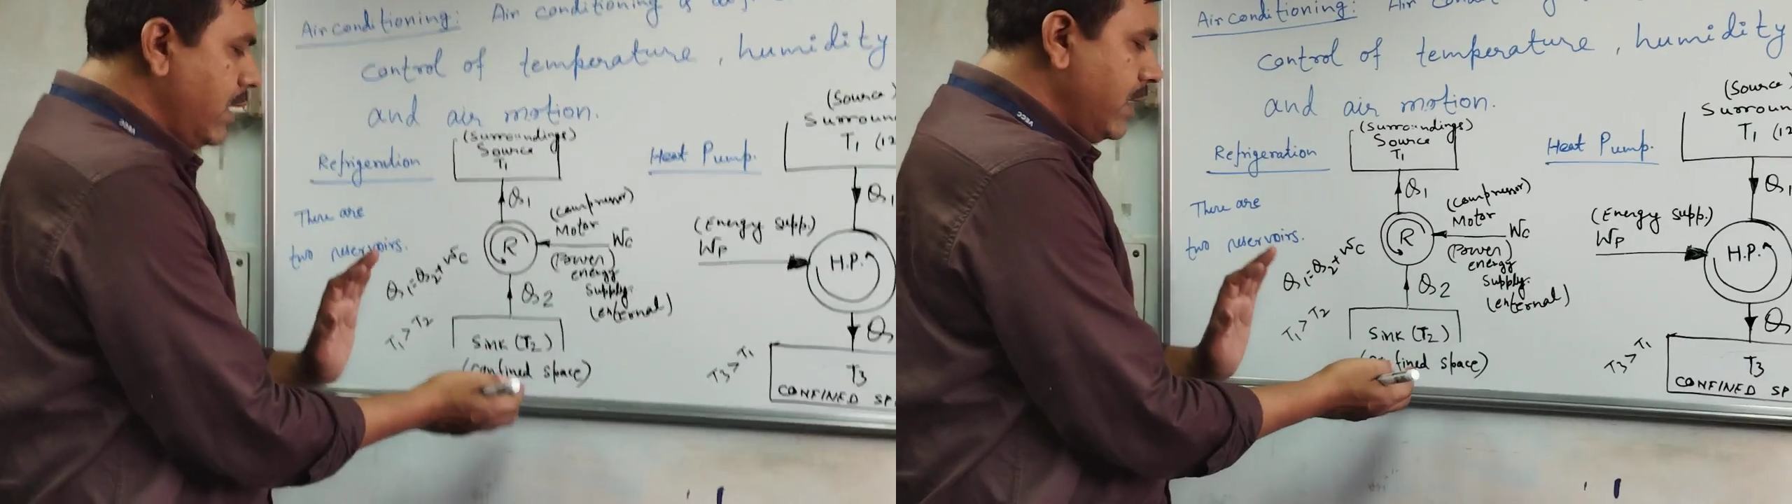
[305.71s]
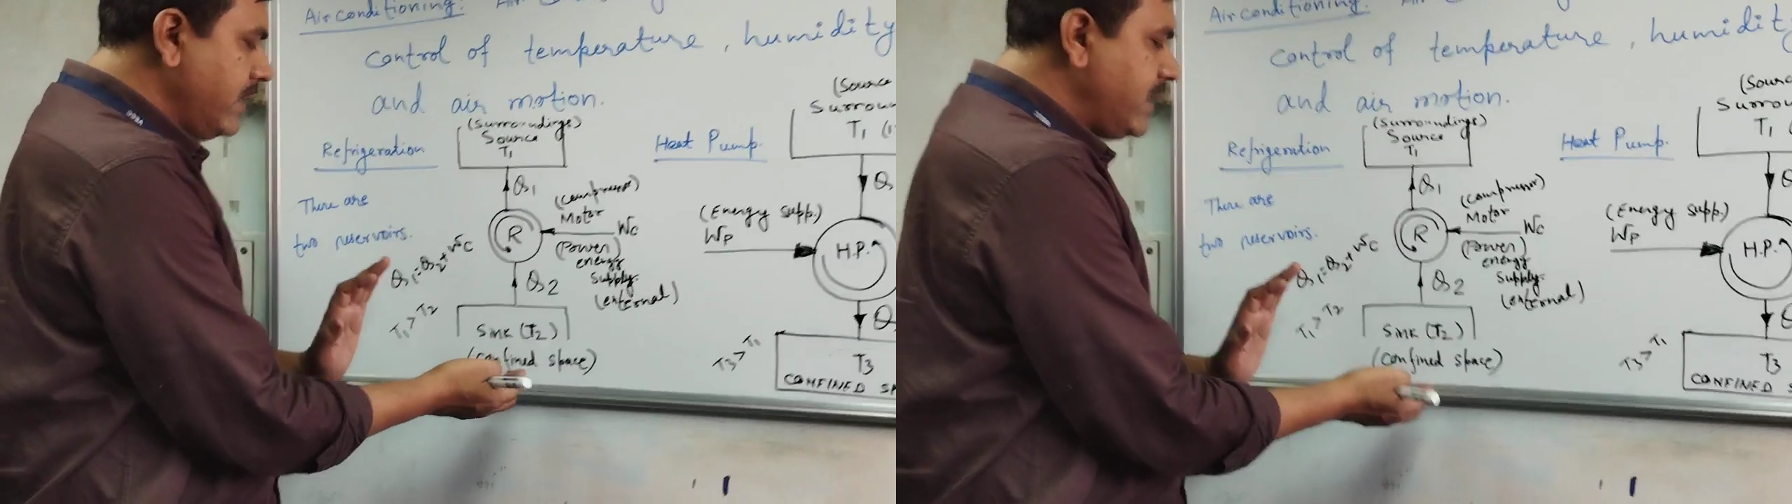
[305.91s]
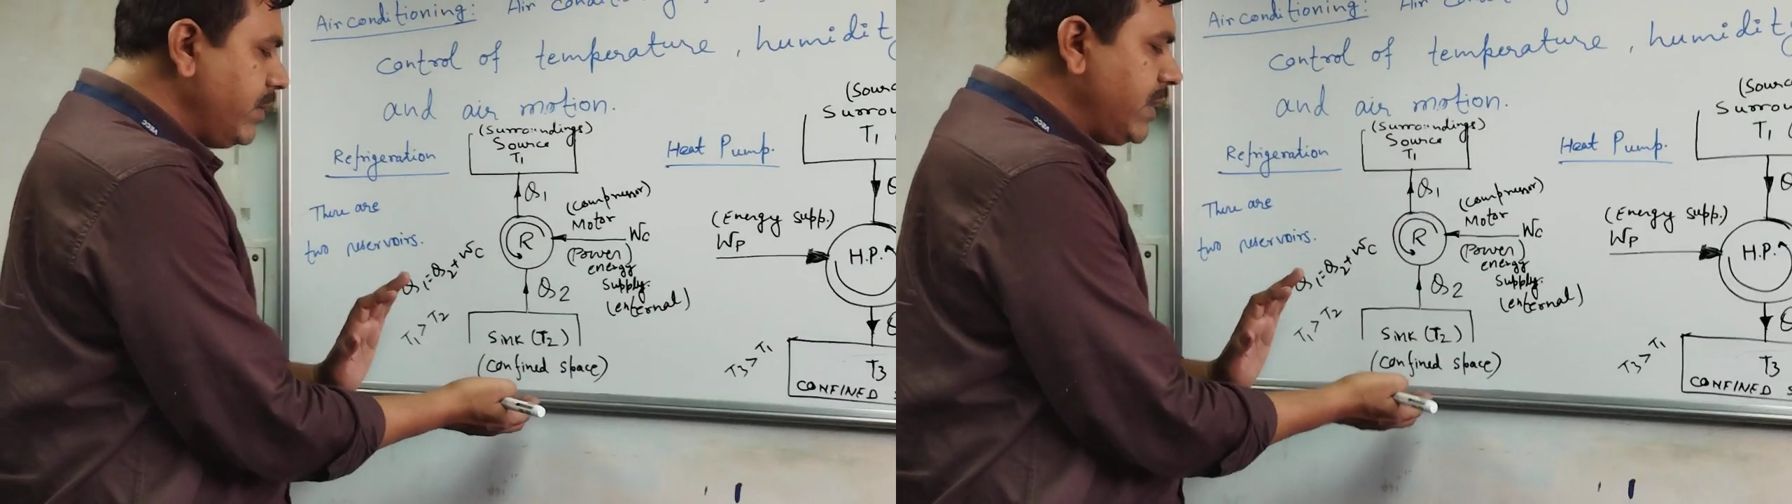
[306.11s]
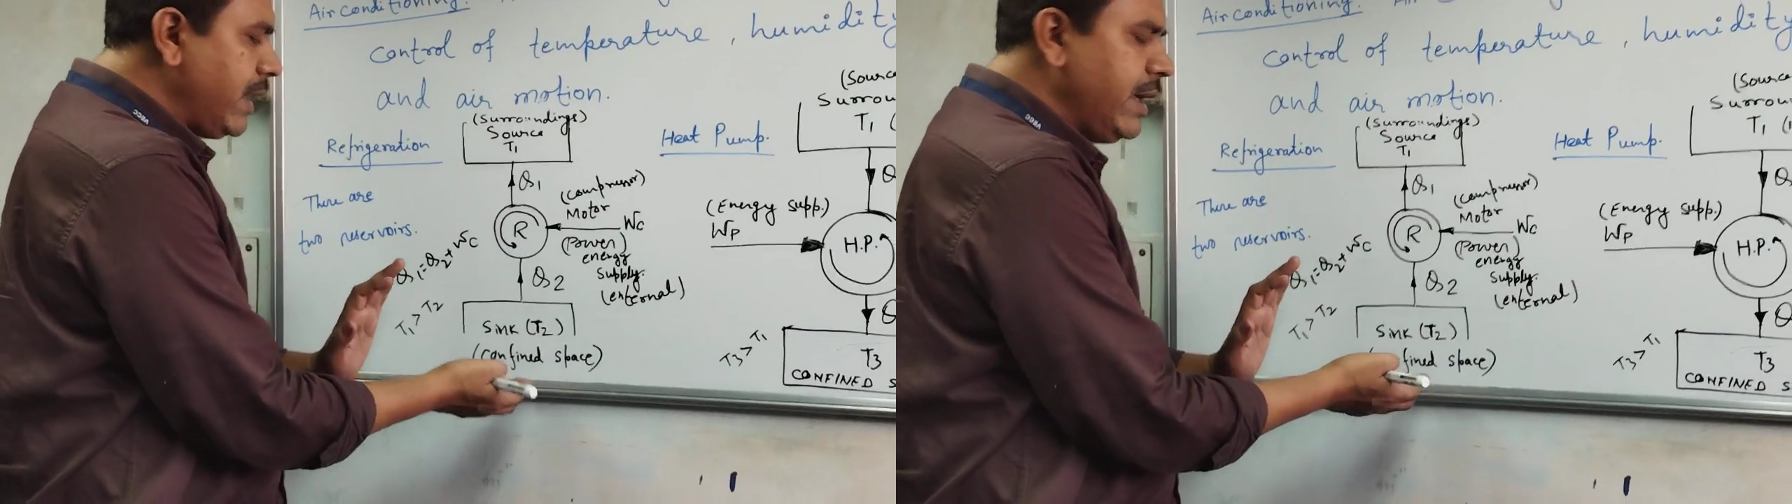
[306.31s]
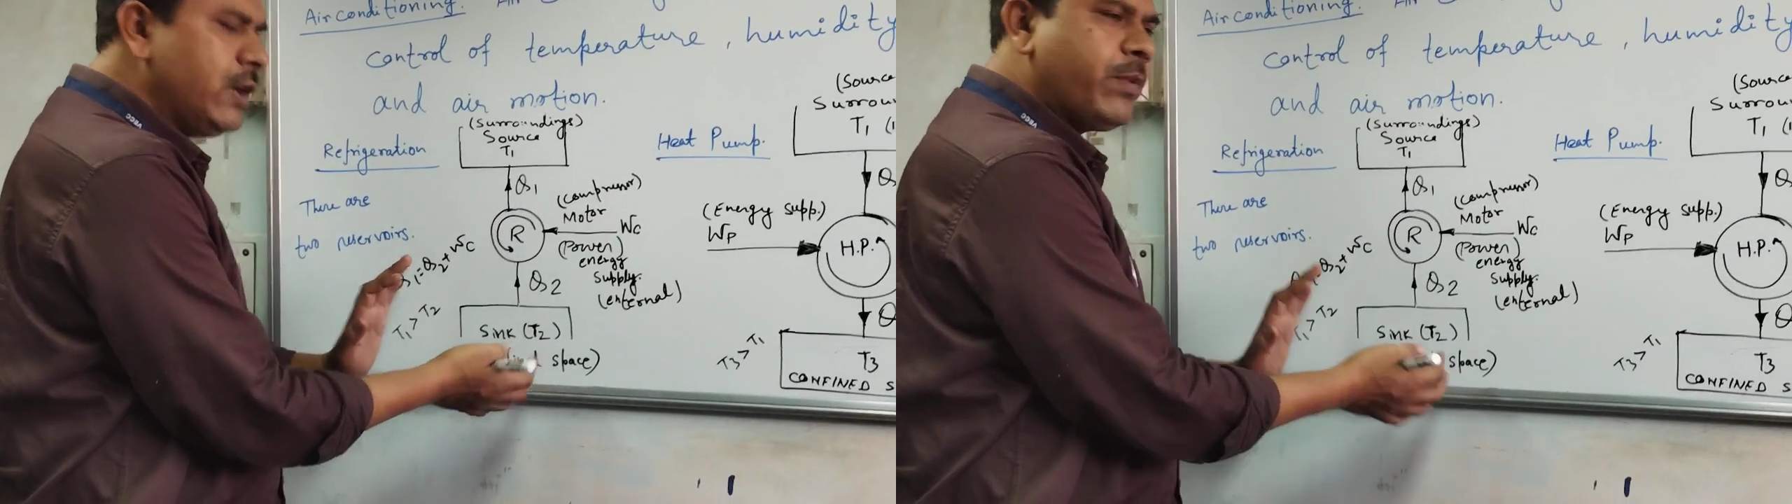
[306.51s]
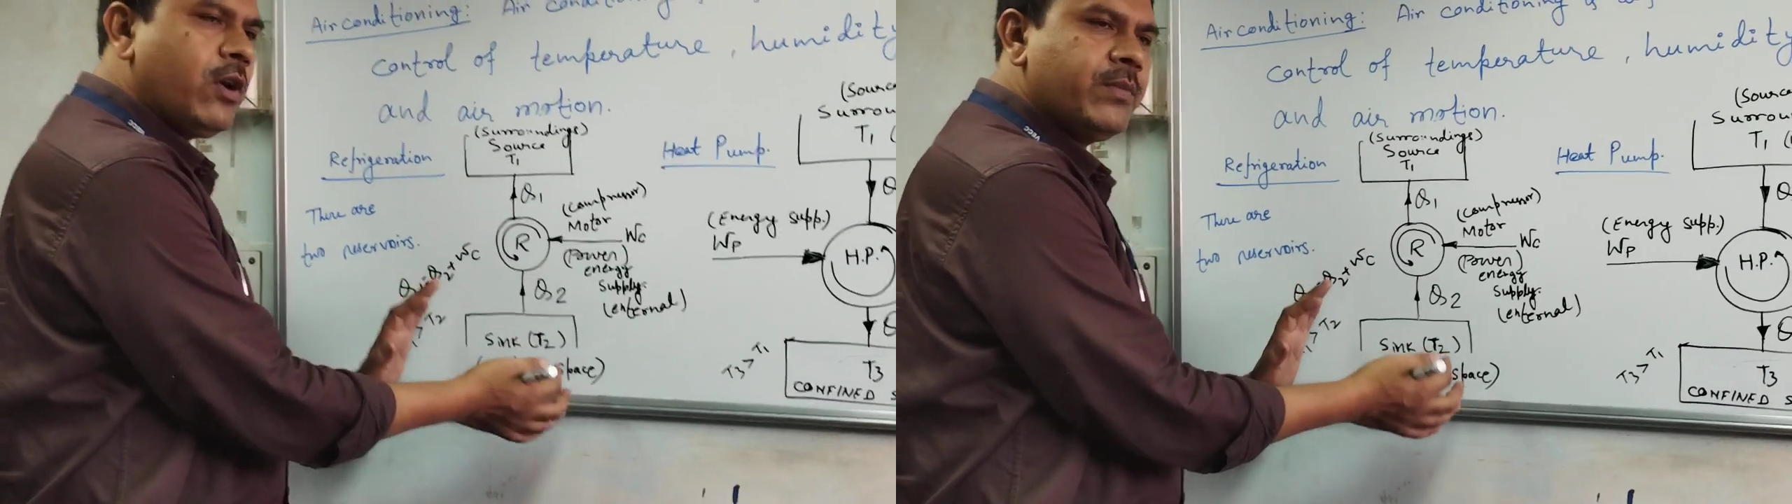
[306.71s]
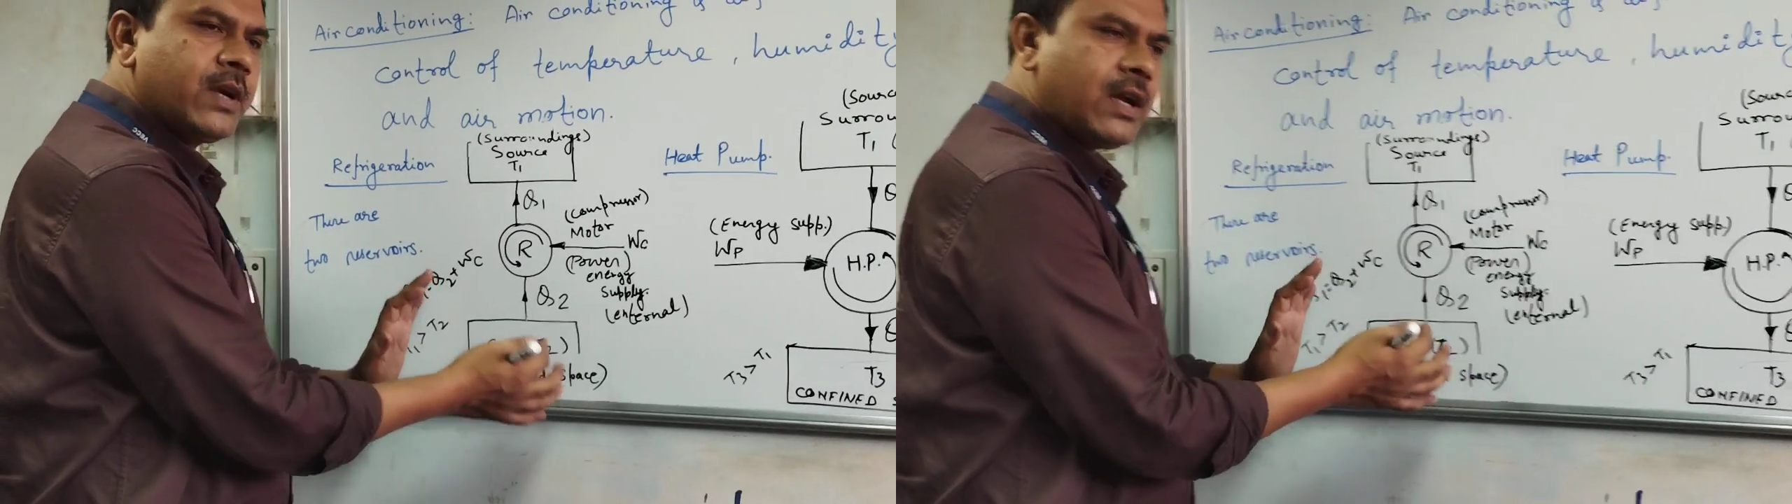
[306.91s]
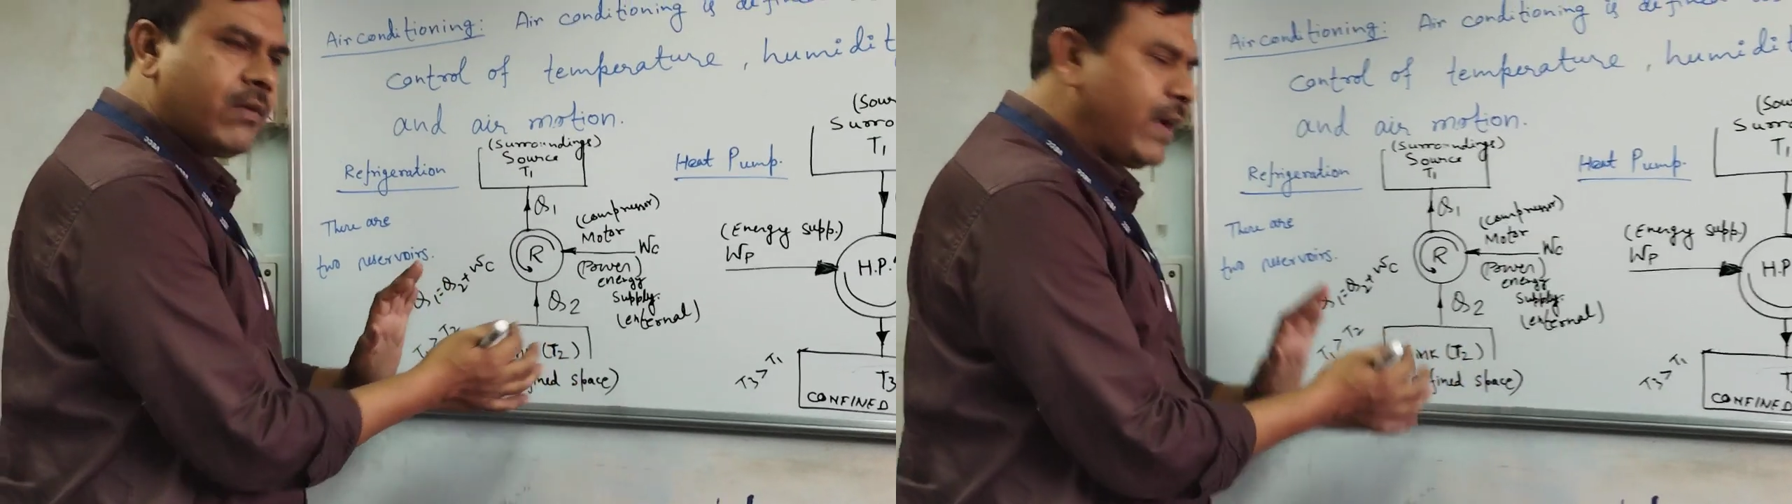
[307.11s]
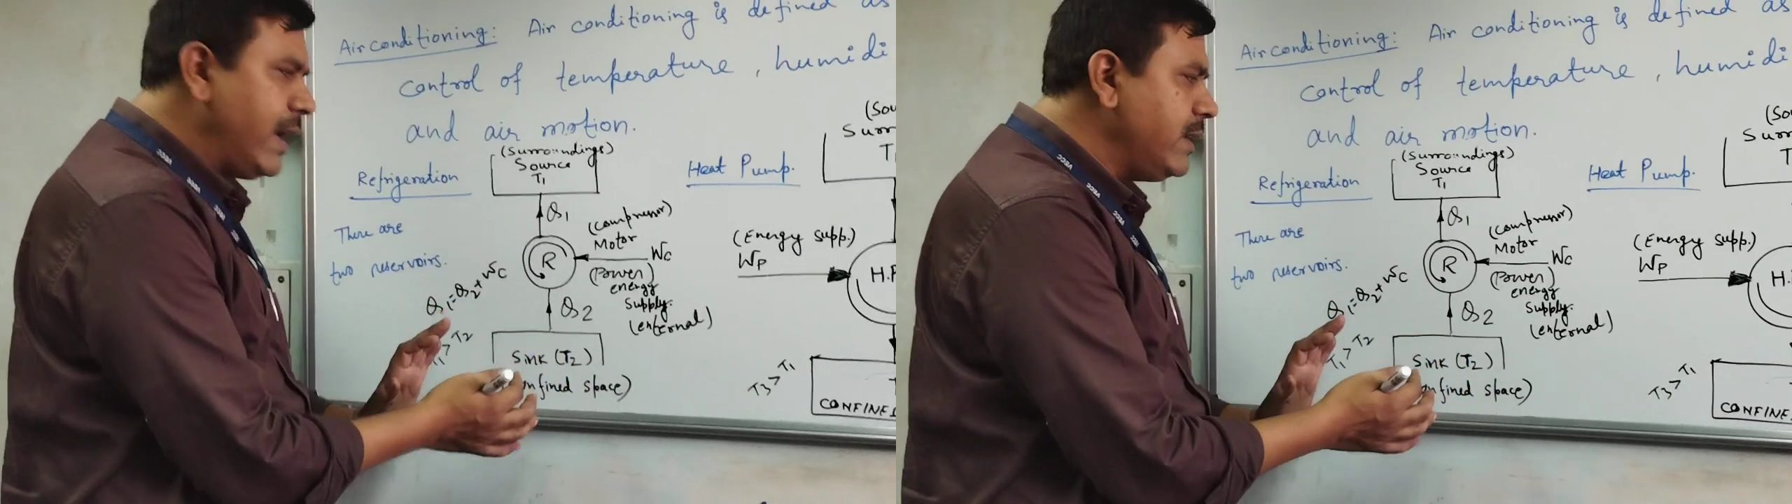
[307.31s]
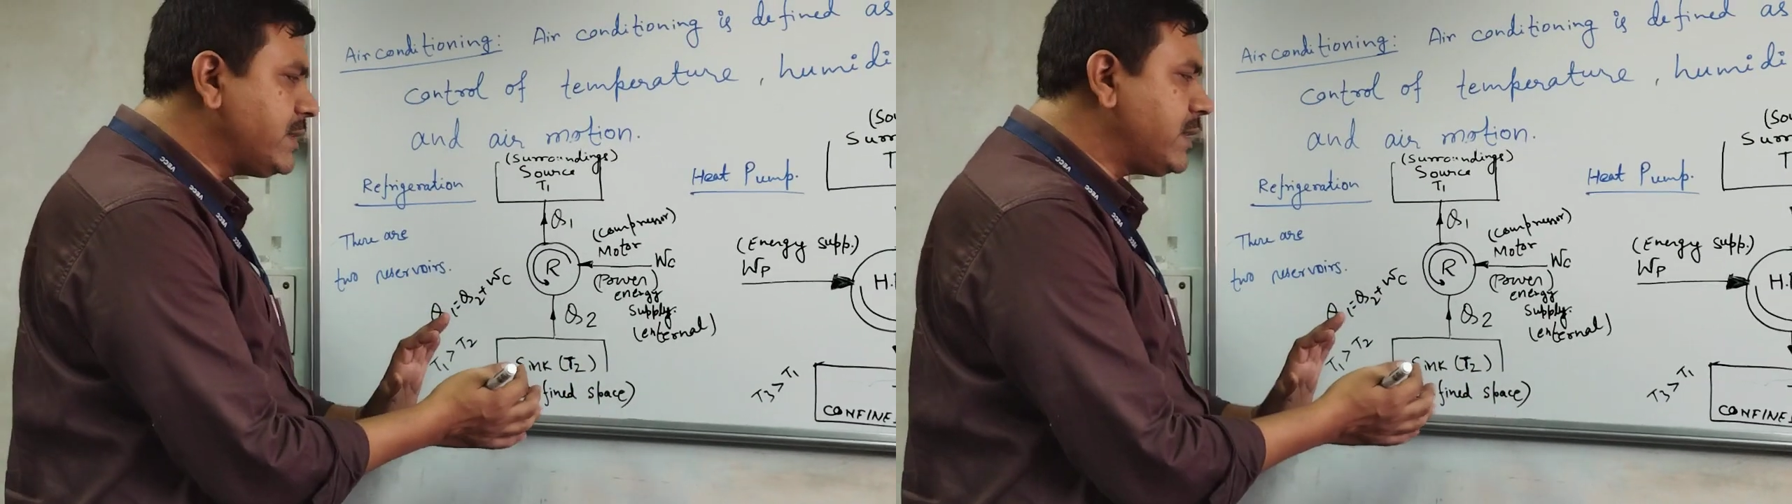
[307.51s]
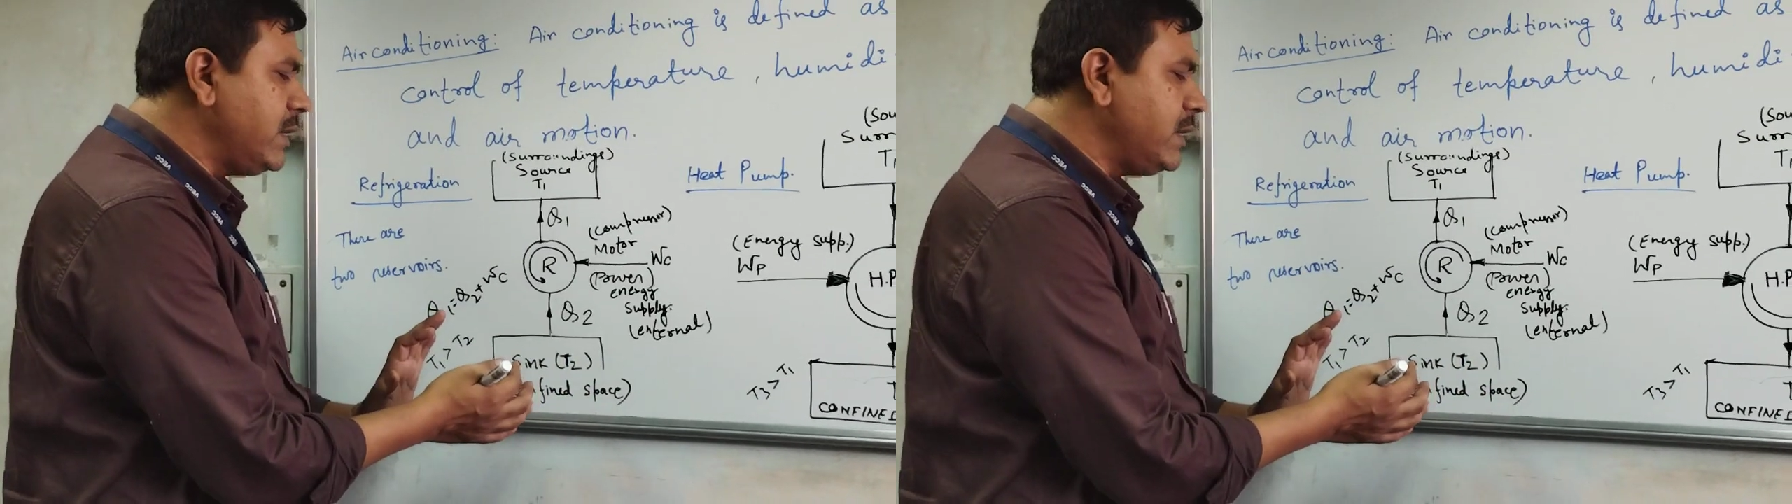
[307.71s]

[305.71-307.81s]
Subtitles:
receive the heat from the confined